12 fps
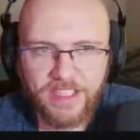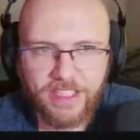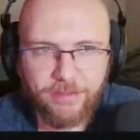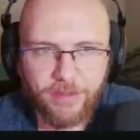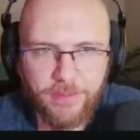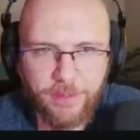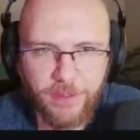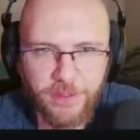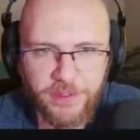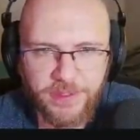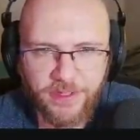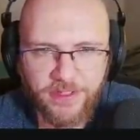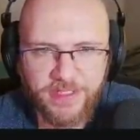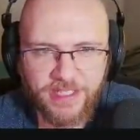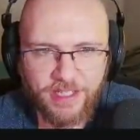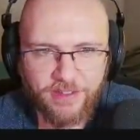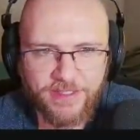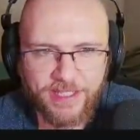Can we produce
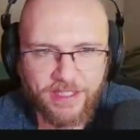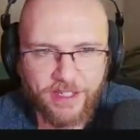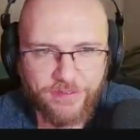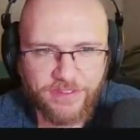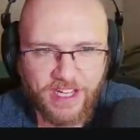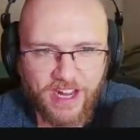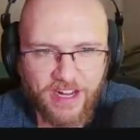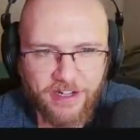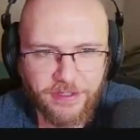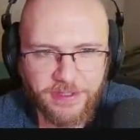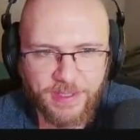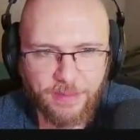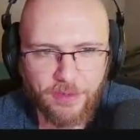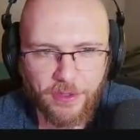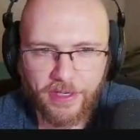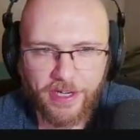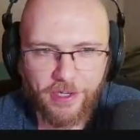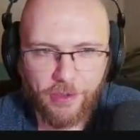ourselves enough to hire some
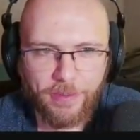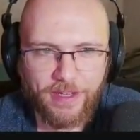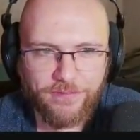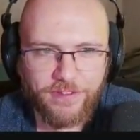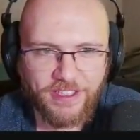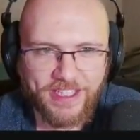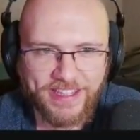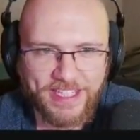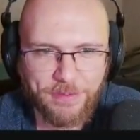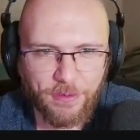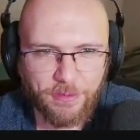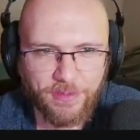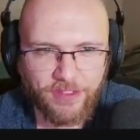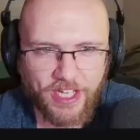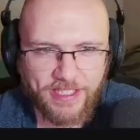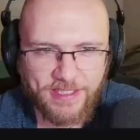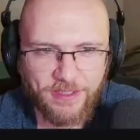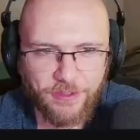more help? I feel like that's what we've
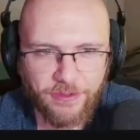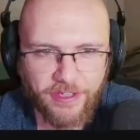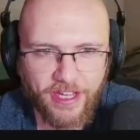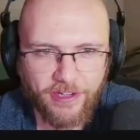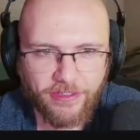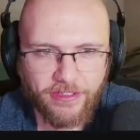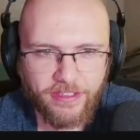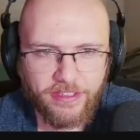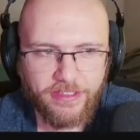got to do now.